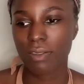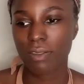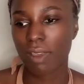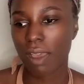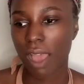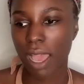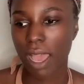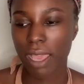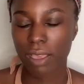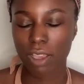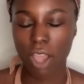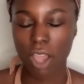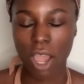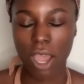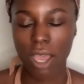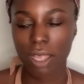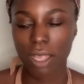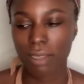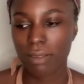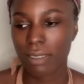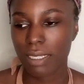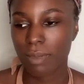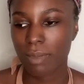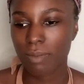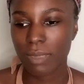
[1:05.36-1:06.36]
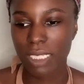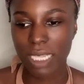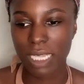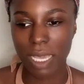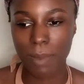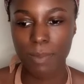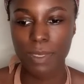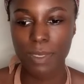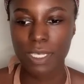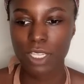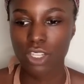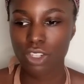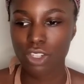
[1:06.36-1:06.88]
I got some
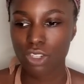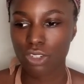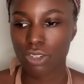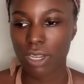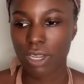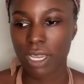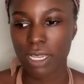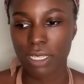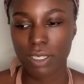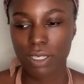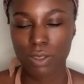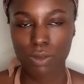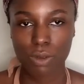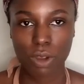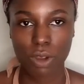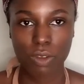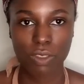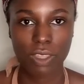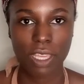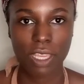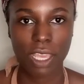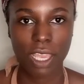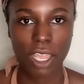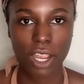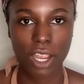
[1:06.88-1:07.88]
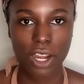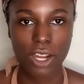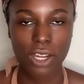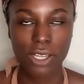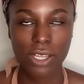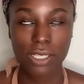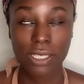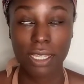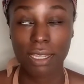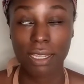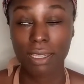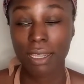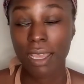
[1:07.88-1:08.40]
tips and tricks throughout the years,
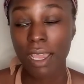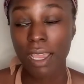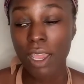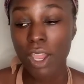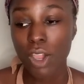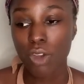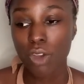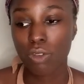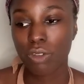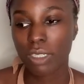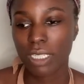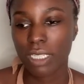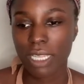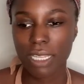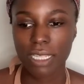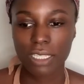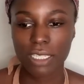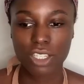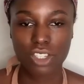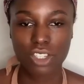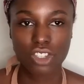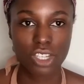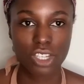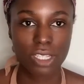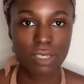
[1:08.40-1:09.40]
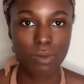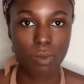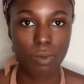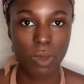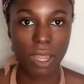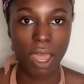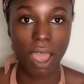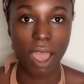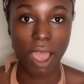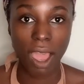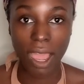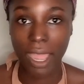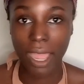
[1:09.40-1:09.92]
and really this is just
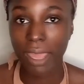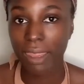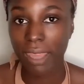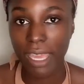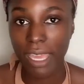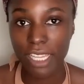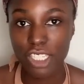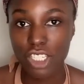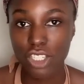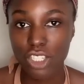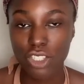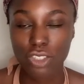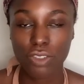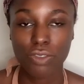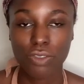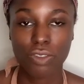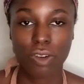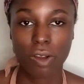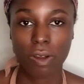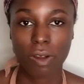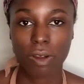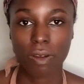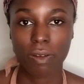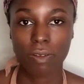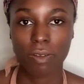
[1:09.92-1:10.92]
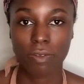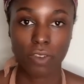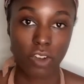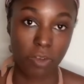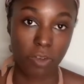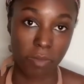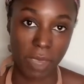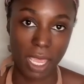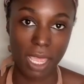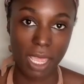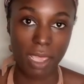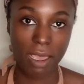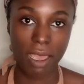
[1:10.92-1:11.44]
what I like to do for
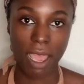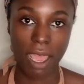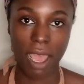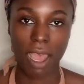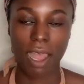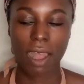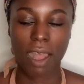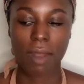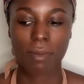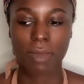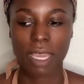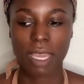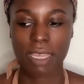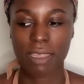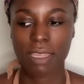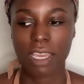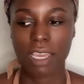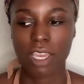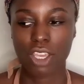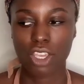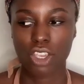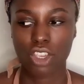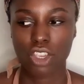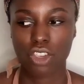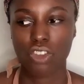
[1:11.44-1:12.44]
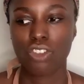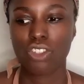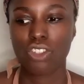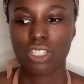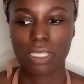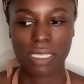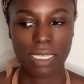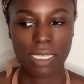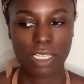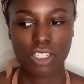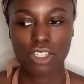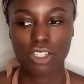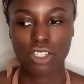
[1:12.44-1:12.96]
me. I think you just
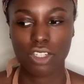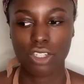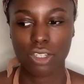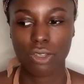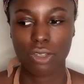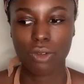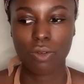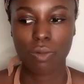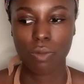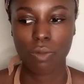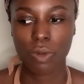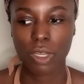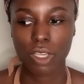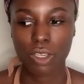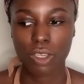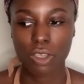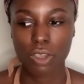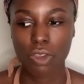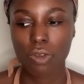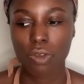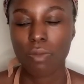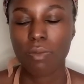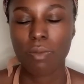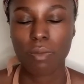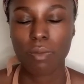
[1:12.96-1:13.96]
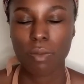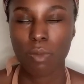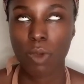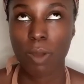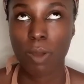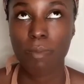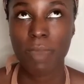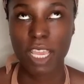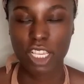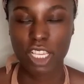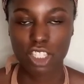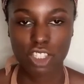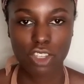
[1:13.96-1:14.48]
need to do what
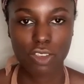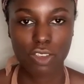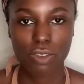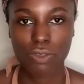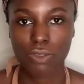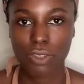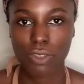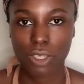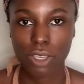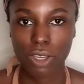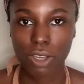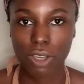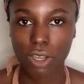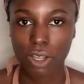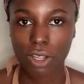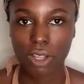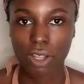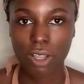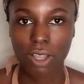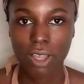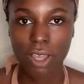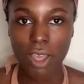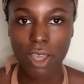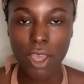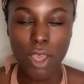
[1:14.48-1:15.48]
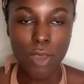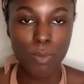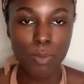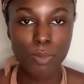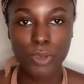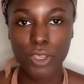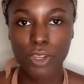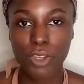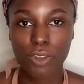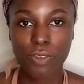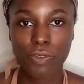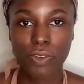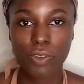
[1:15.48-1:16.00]
makes you feel
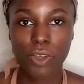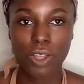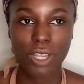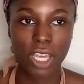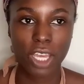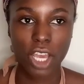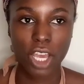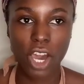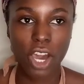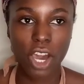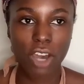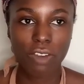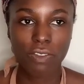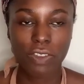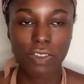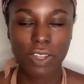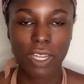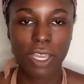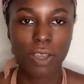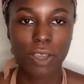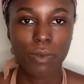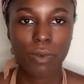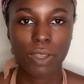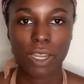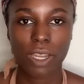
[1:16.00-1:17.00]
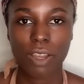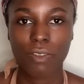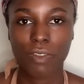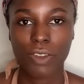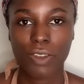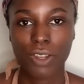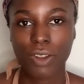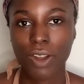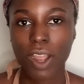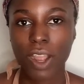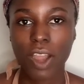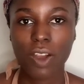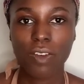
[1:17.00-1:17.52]
beautiful and confident whenever
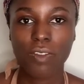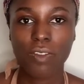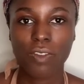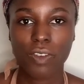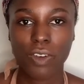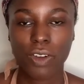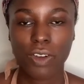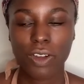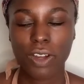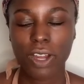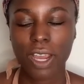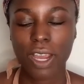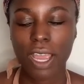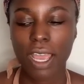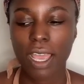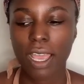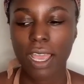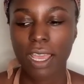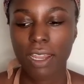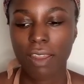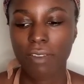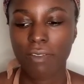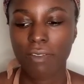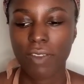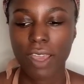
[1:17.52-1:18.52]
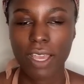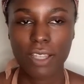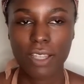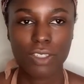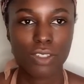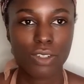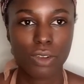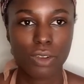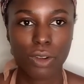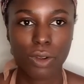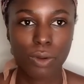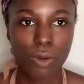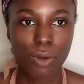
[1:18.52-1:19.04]
you're out for an
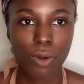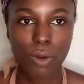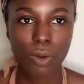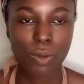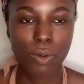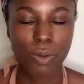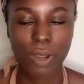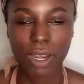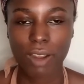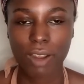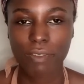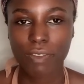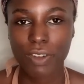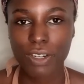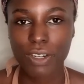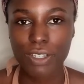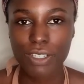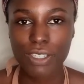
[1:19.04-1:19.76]
event or whatever.